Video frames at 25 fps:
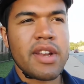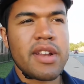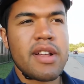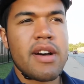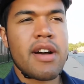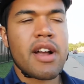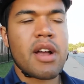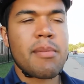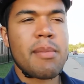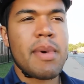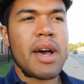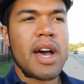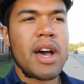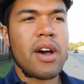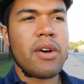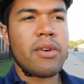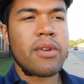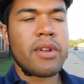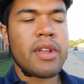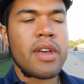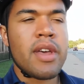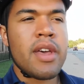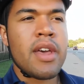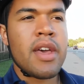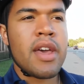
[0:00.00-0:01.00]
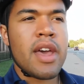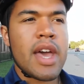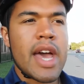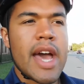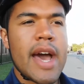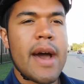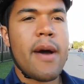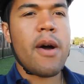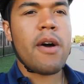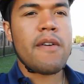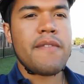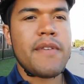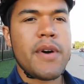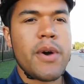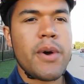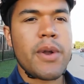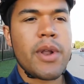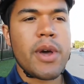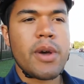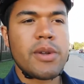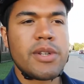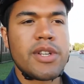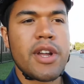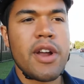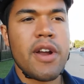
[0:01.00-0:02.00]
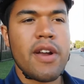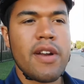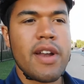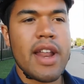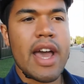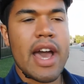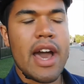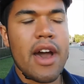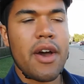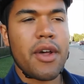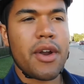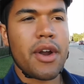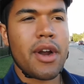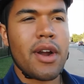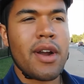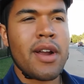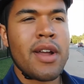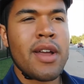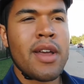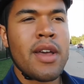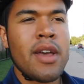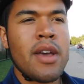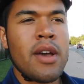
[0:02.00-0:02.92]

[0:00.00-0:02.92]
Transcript: to talk about how a photo turned out or